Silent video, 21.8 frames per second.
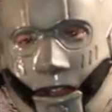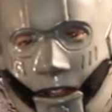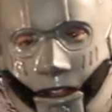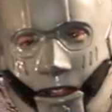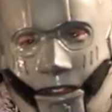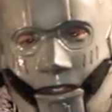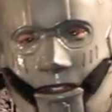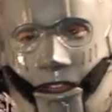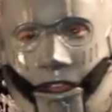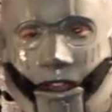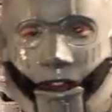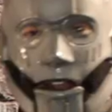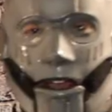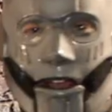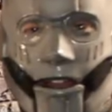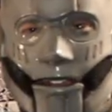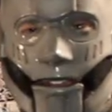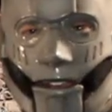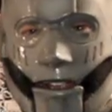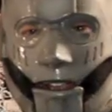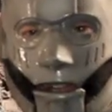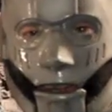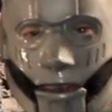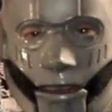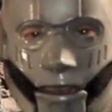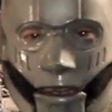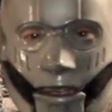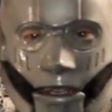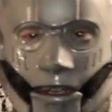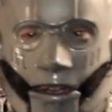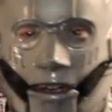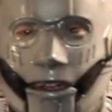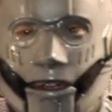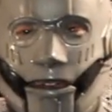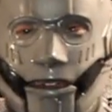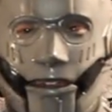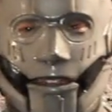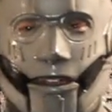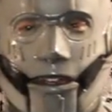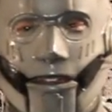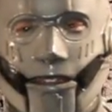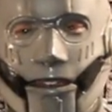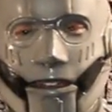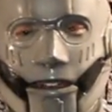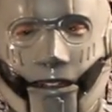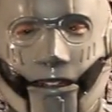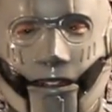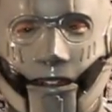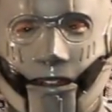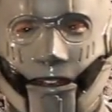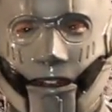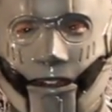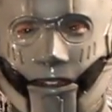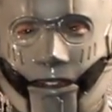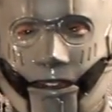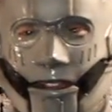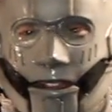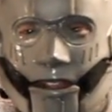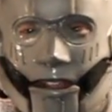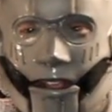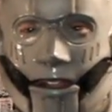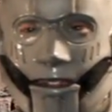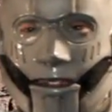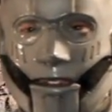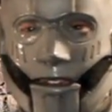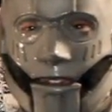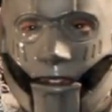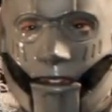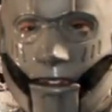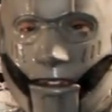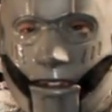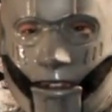leave that off so I could put clothes over it and stuff like that for different